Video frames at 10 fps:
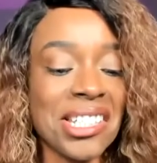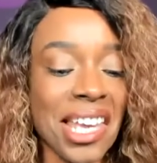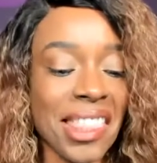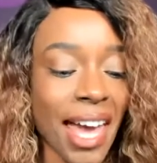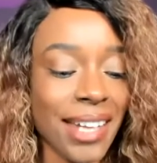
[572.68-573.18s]

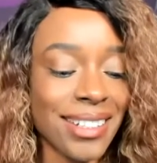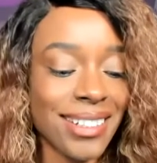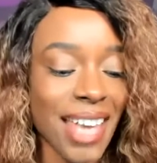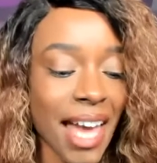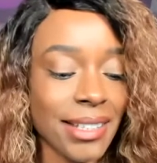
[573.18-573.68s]
say that.
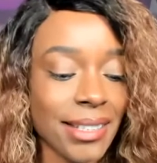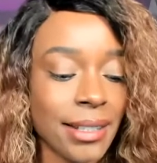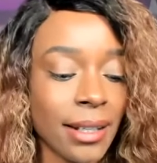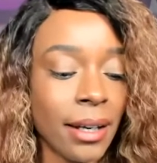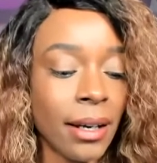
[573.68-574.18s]
Yes.
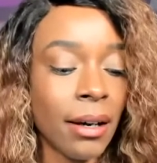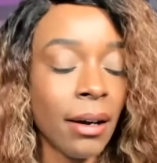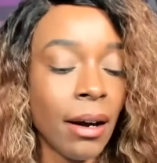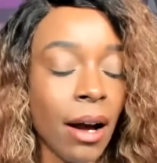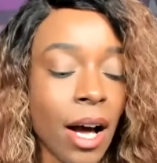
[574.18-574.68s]

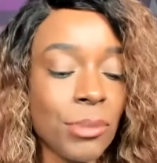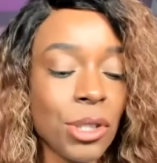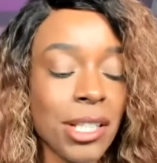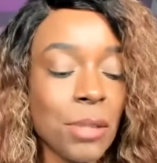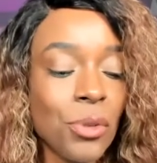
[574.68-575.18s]
So
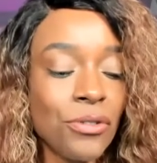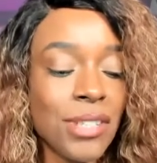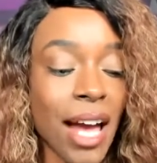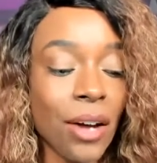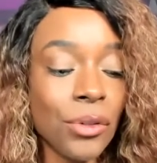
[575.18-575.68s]
let's move
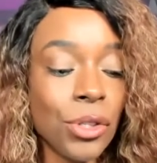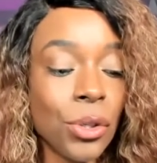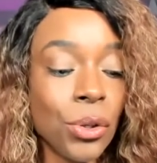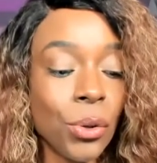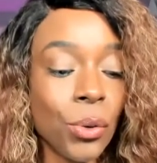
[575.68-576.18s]
down
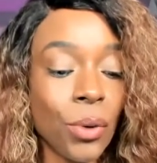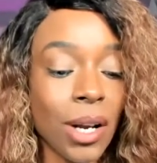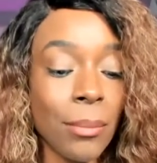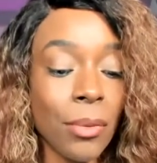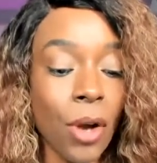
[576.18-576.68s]
to what
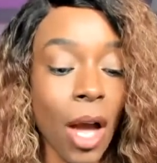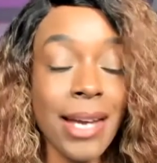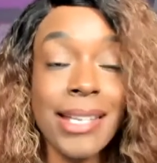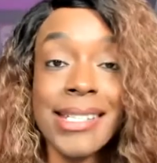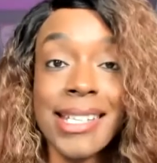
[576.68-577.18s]
I'm
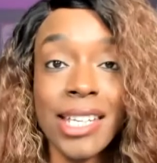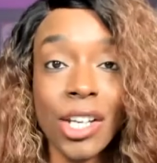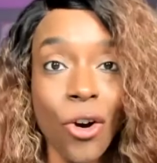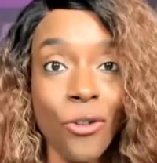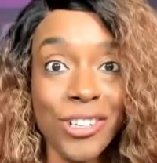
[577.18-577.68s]

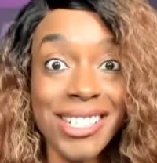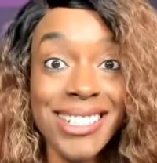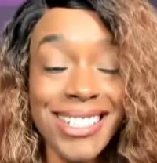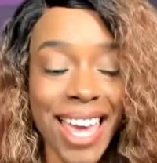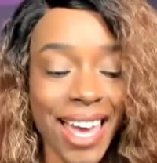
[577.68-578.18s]
sending over to
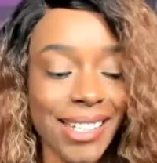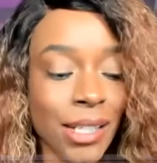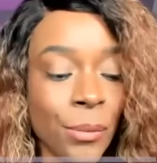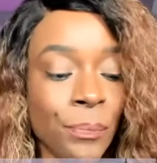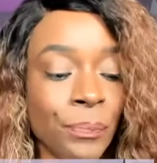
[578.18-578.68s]
debt.
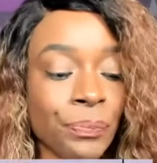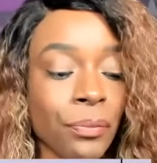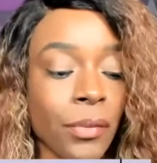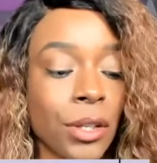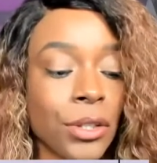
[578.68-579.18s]

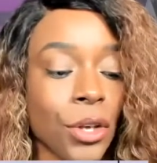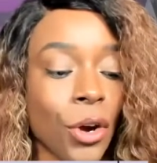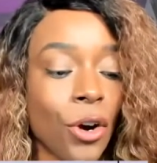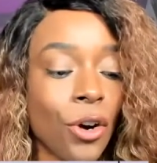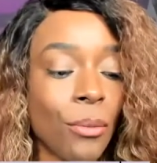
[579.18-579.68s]

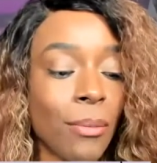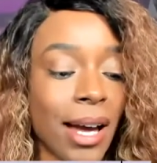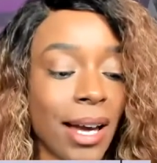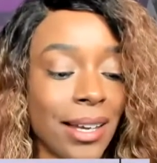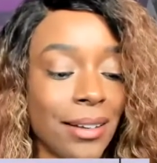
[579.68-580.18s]
So
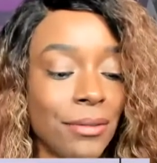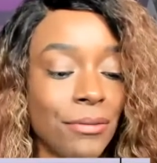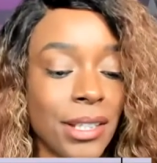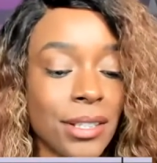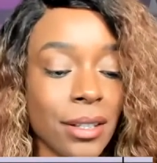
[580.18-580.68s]
my
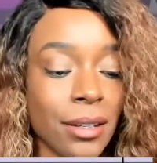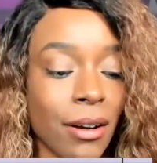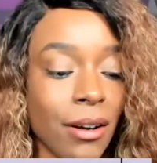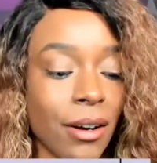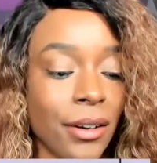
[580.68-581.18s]
Visa
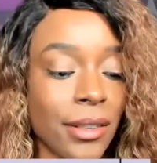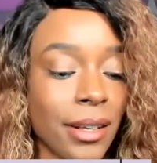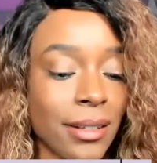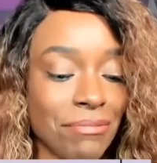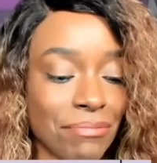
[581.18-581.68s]
card
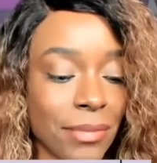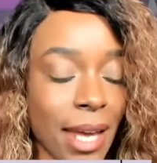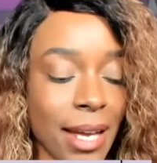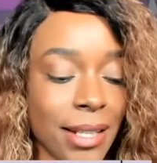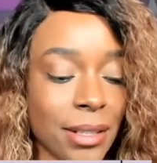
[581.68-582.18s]
that
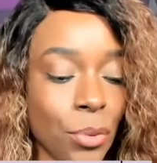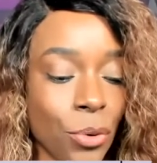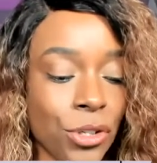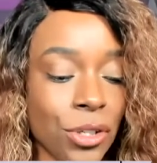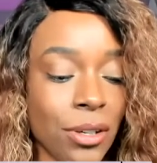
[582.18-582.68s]
has a
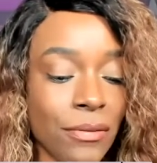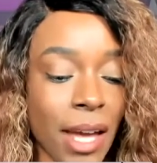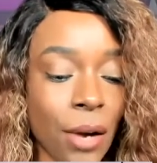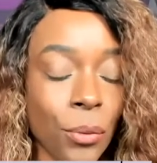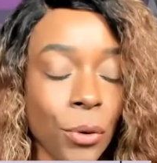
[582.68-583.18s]
portion of
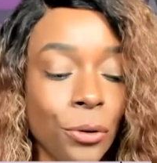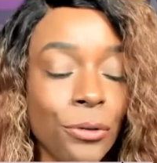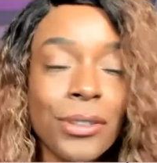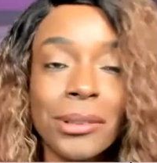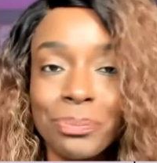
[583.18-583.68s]
that roof